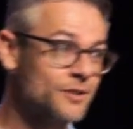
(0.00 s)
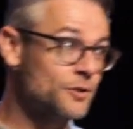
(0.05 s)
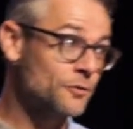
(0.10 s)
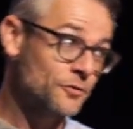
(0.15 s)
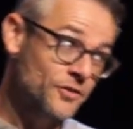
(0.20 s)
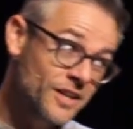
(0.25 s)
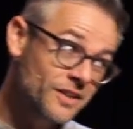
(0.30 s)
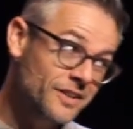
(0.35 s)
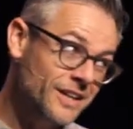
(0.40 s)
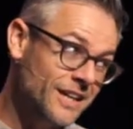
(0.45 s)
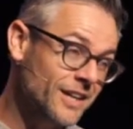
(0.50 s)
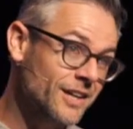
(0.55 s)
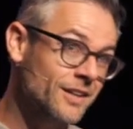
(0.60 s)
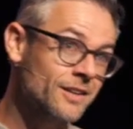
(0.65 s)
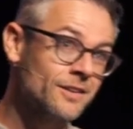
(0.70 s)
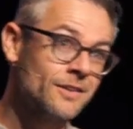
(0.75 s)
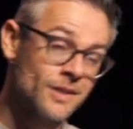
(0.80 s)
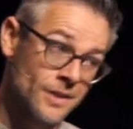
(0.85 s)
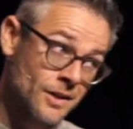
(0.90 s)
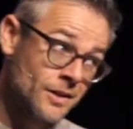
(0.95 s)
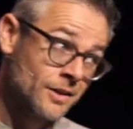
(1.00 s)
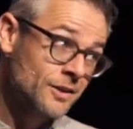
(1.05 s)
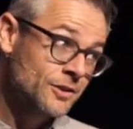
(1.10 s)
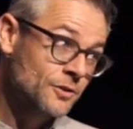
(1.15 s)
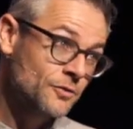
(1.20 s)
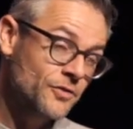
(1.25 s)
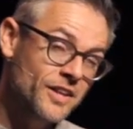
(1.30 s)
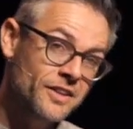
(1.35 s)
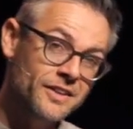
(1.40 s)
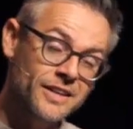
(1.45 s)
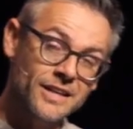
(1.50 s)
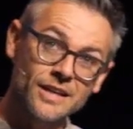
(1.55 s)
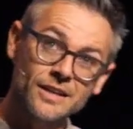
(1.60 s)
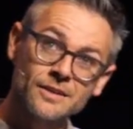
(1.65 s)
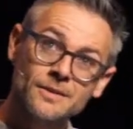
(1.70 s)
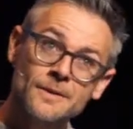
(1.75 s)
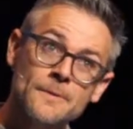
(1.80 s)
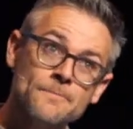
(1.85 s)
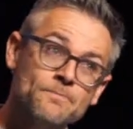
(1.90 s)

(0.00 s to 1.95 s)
You're feeling it.